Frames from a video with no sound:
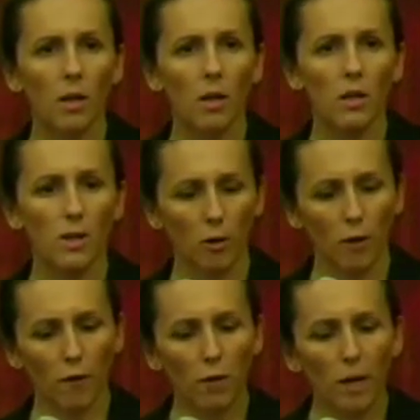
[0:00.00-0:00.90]
So there are
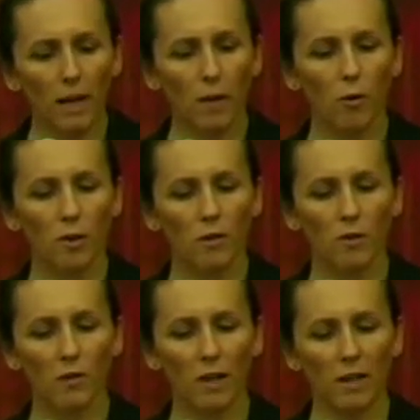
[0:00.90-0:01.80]
a few categories of
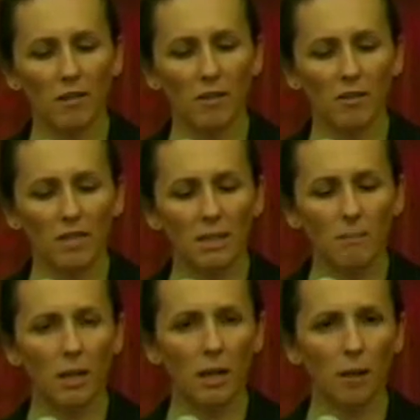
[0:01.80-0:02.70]
surveillance that seem
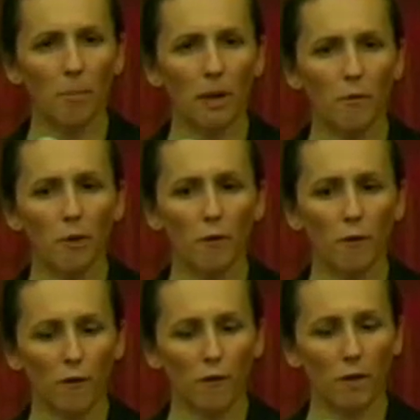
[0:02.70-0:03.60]
to help
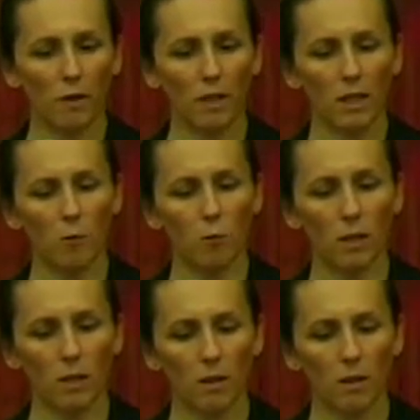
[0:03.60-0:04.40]
everyone fairly equally,